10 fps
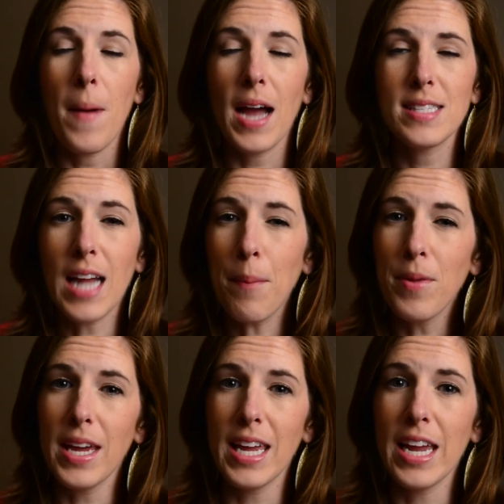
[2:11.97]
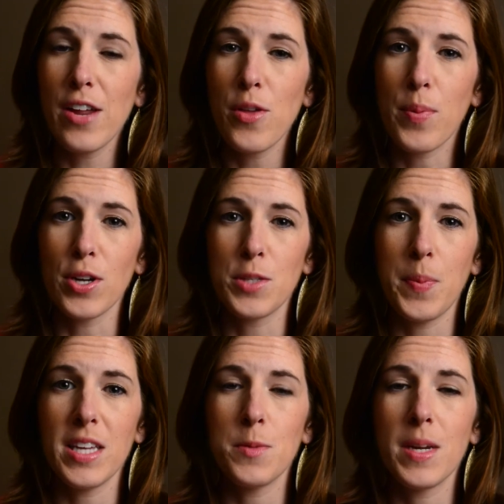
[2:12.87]
I stopped liking the Burt's
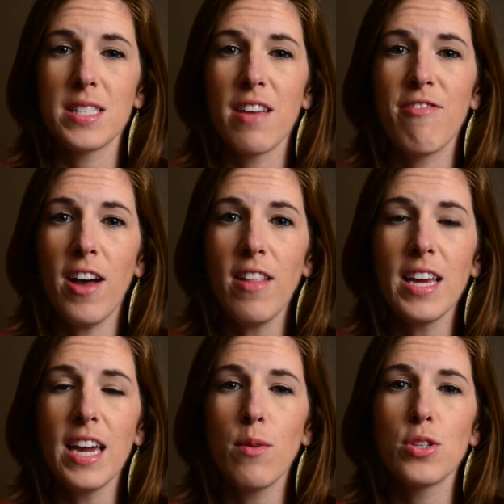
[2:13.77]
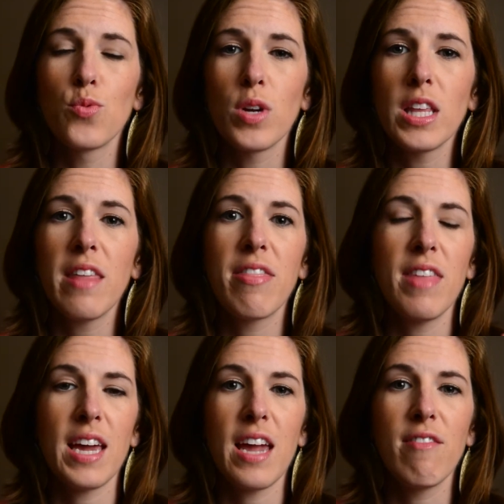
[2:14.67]
Bees because I felt like it was really
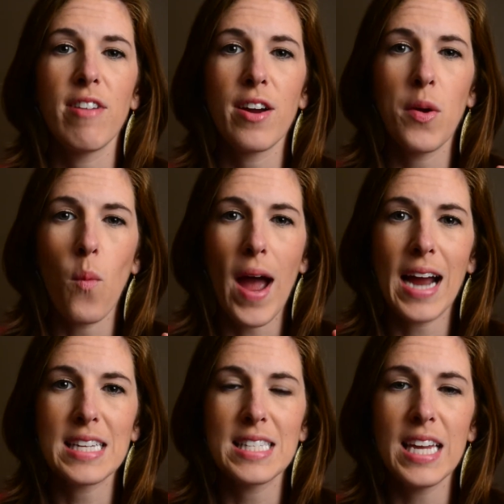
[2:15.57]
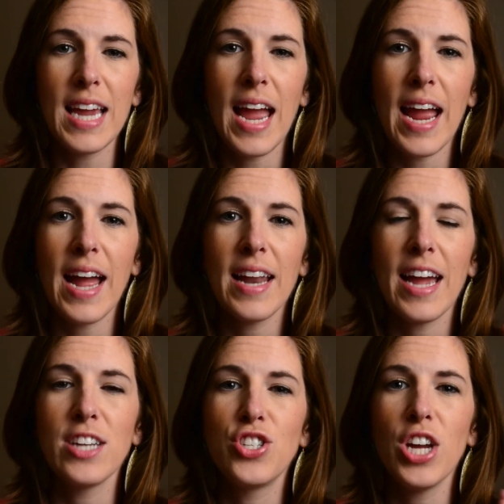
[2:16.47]
thick and very waxy, and
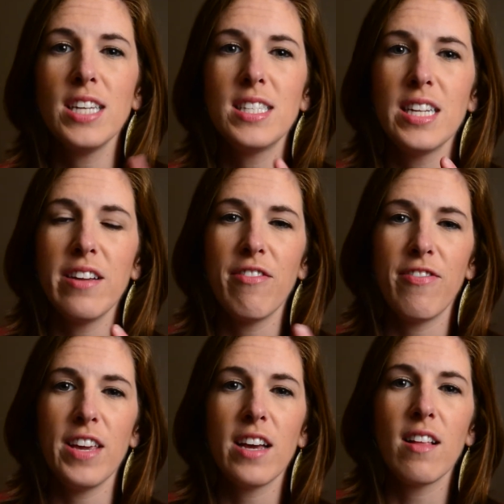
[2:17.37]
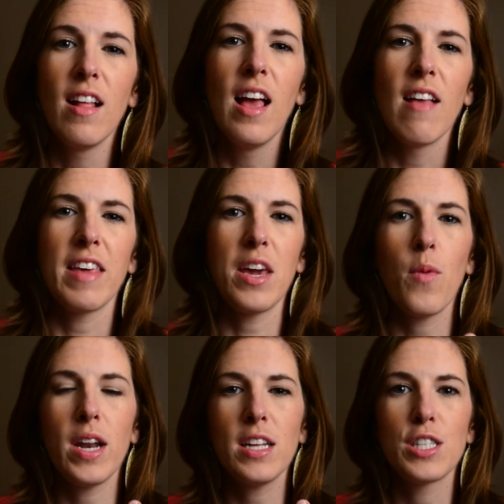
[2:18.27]
I just didn't feel like it
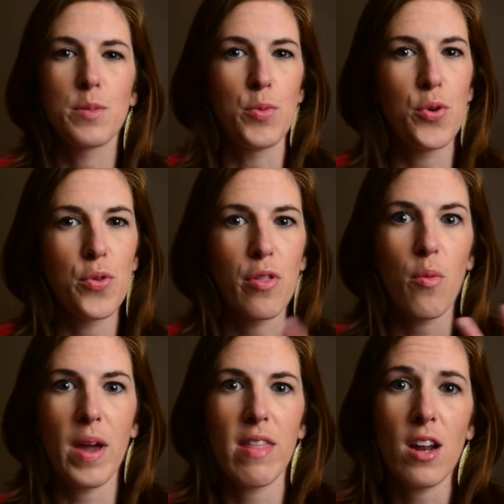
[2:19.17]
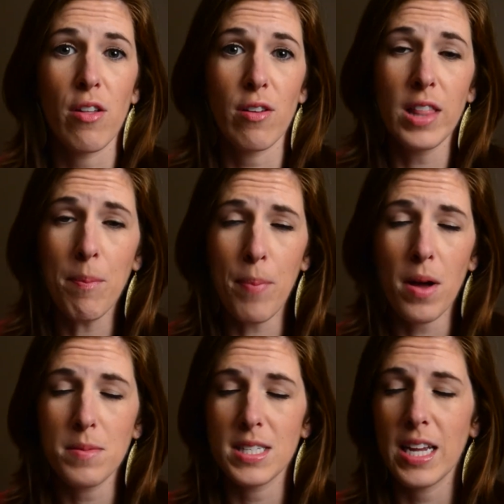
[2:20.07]
went on smooth the way that other lip
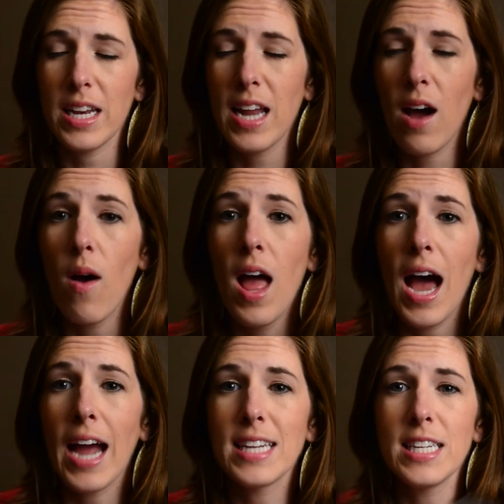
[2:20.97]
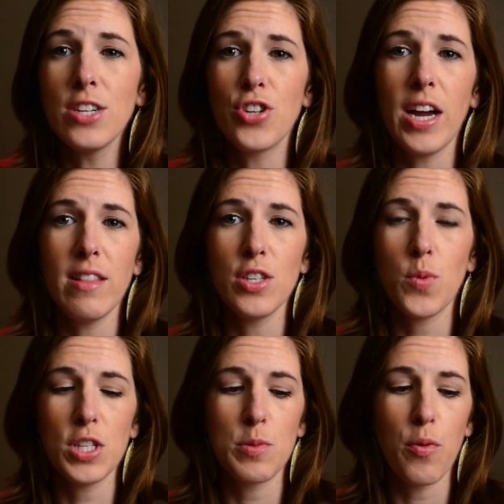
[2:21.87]
balms did. Now, I did try these
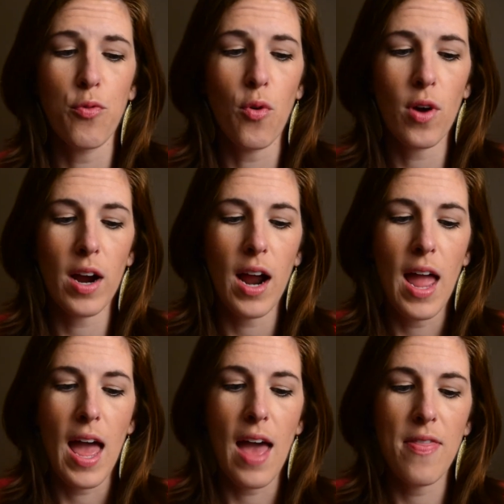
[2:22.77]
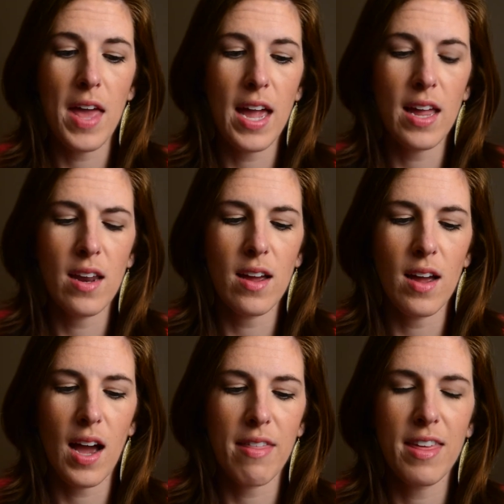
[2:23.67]
once before, and then
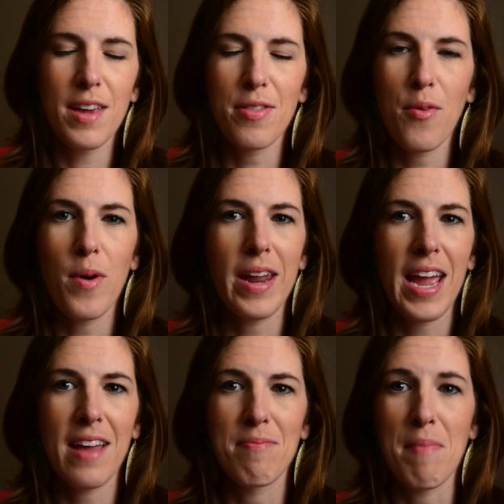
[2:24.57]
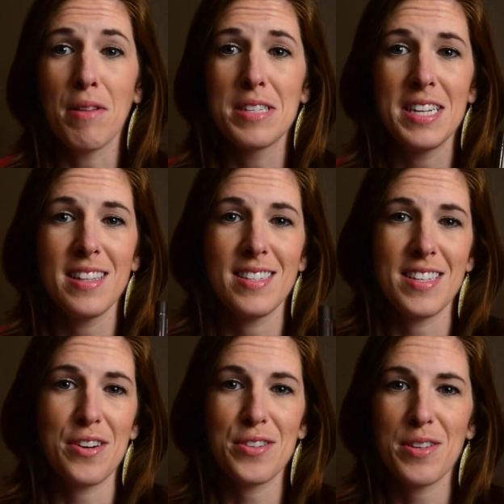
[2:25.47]
I think the one I had melted in the
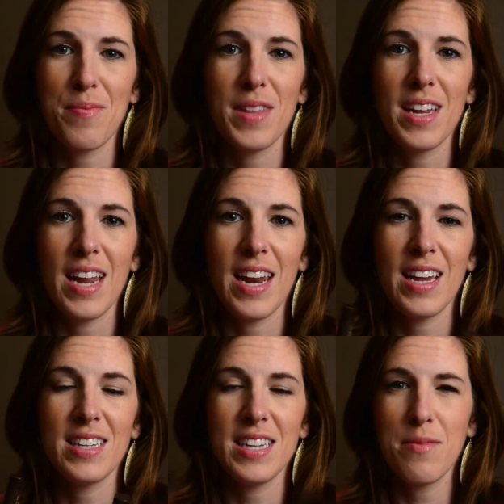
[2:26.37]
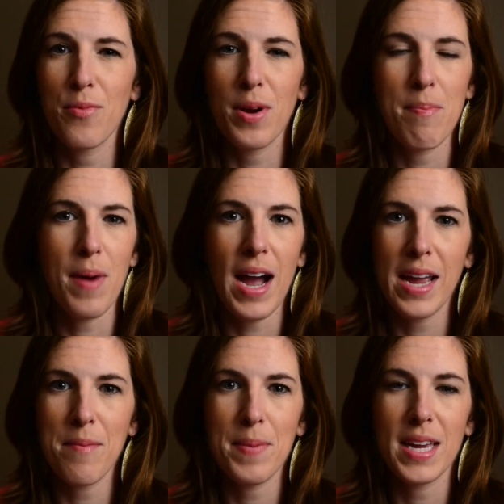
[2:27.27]
sun or something, and I didn't rebuy
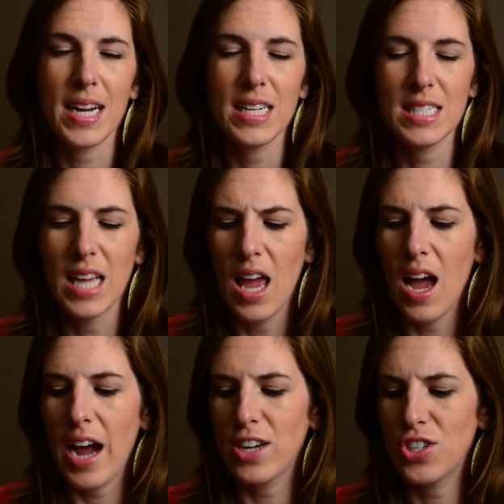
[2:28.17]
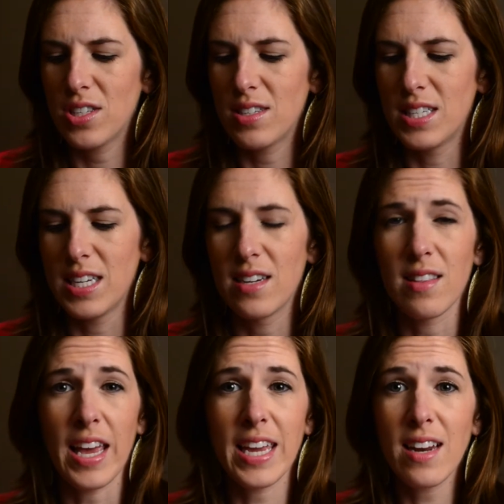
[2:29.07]
it because I just didn't
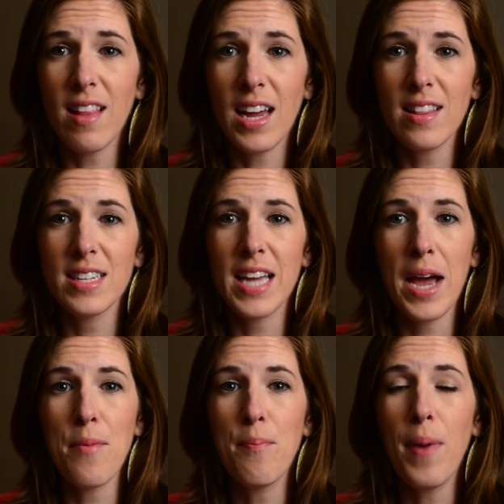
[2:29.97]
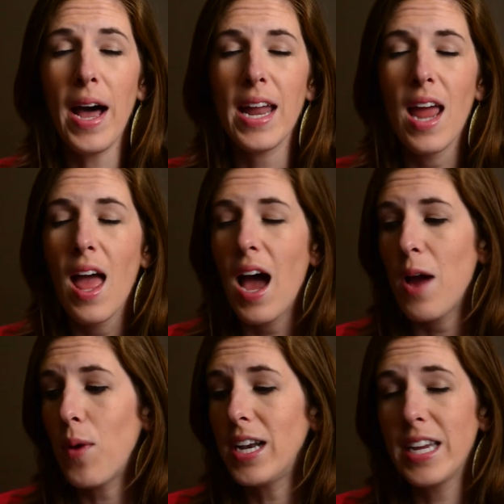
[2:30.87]
like it a lot at the time, but I
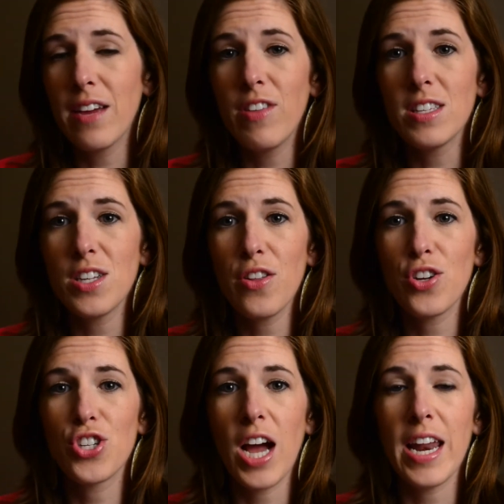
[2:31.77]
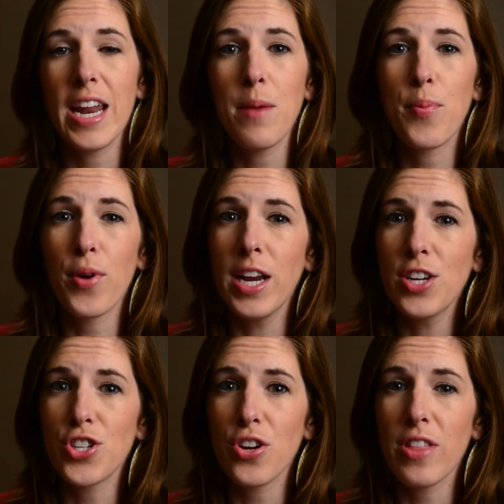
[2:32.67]
wanted to give these another shot, and I'm pretty
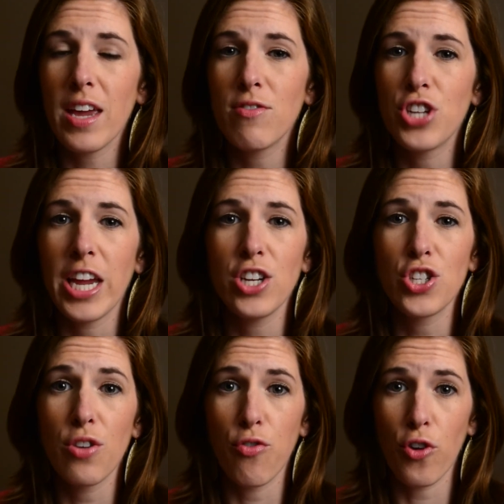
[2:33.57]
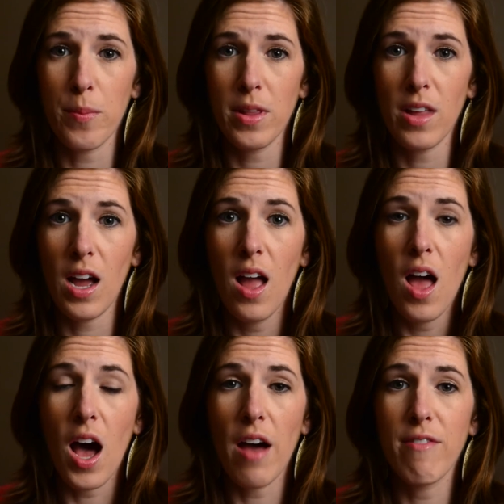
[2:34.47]
sure they have changed the formula
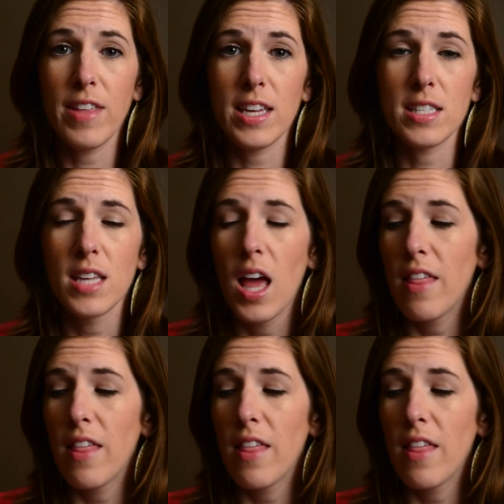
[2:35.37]
of these.